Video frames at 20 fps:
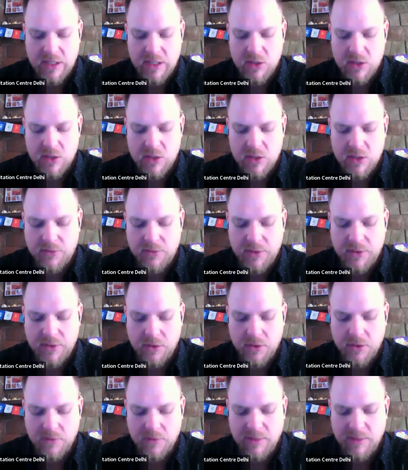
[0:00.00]
Swift
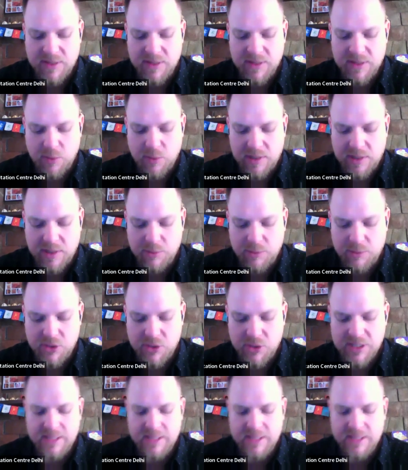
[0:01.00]
Return of Lama Zopa
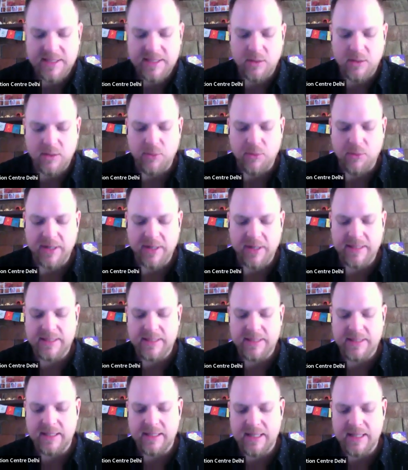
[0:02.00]
Rinpoche. This is the
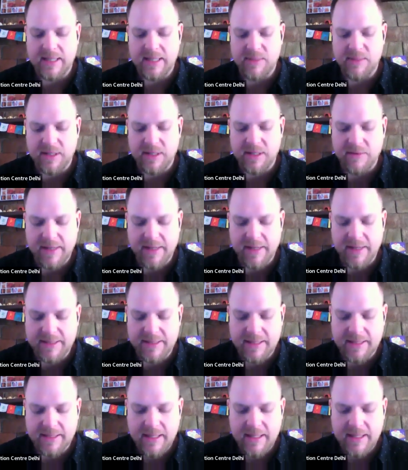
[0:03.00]
practice that has been
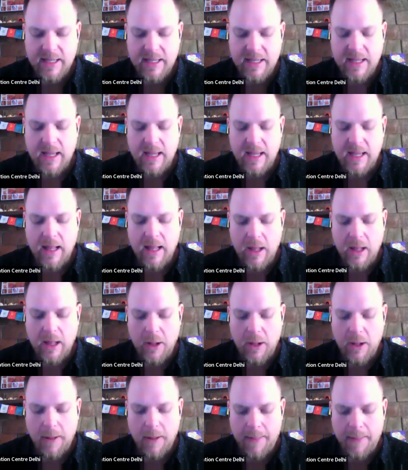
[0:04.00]
advised
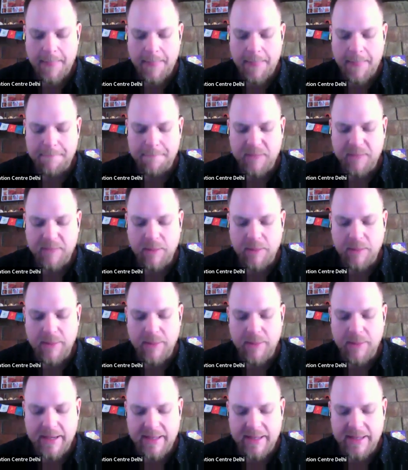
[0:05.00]

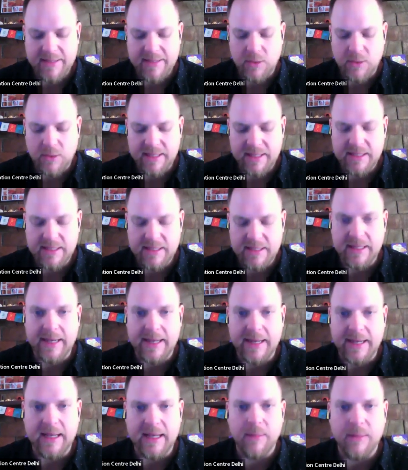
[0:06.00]
by His Holiness the
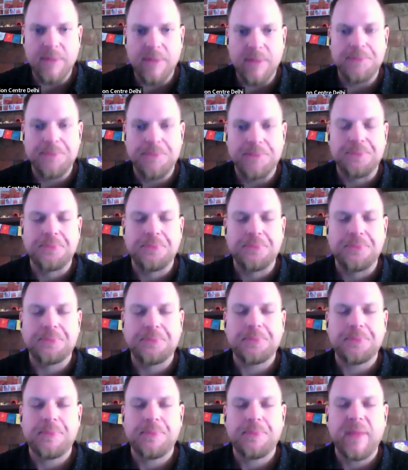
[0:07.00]
Dalai Lama.
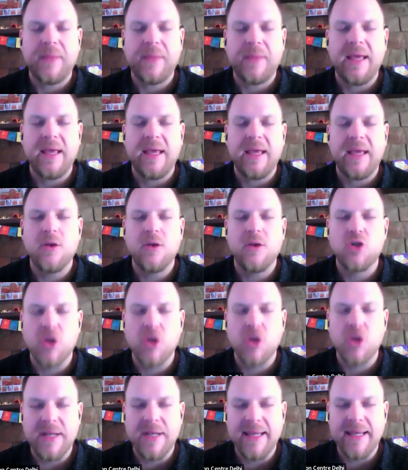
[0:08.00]
And on
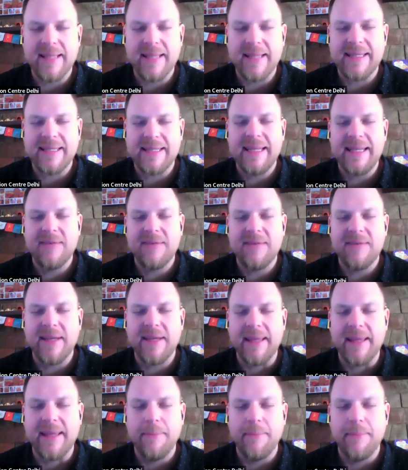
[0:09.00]
Sunday at 11
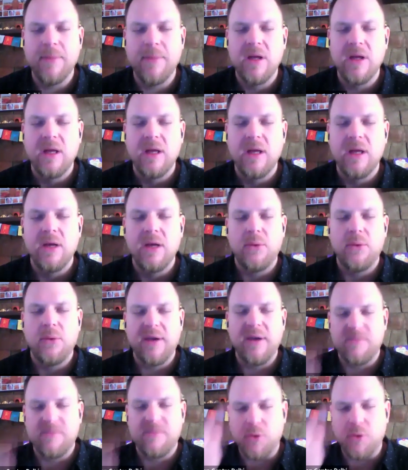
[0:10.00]
a.m., we
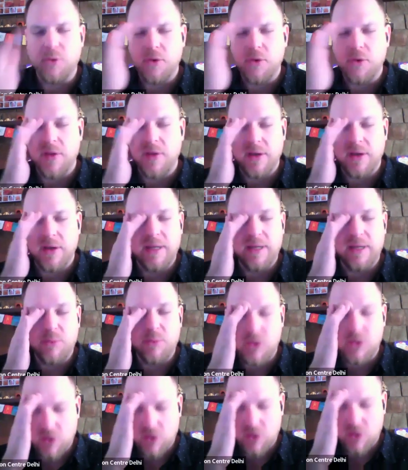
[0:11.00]
have both in
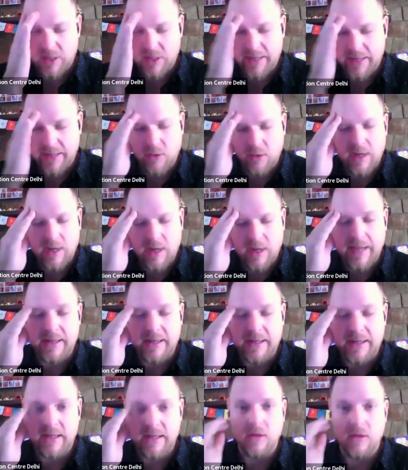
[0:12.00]
person and
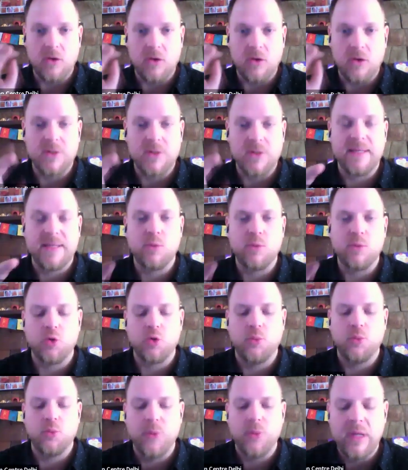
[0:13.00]
online on the same
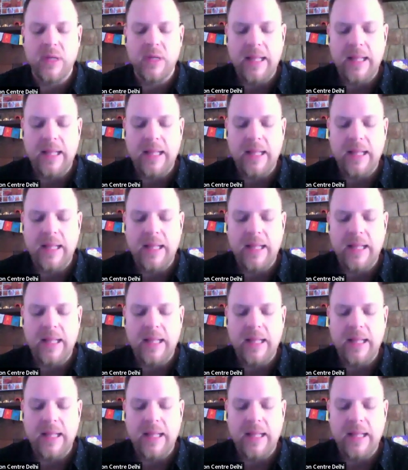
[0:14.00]
Zoom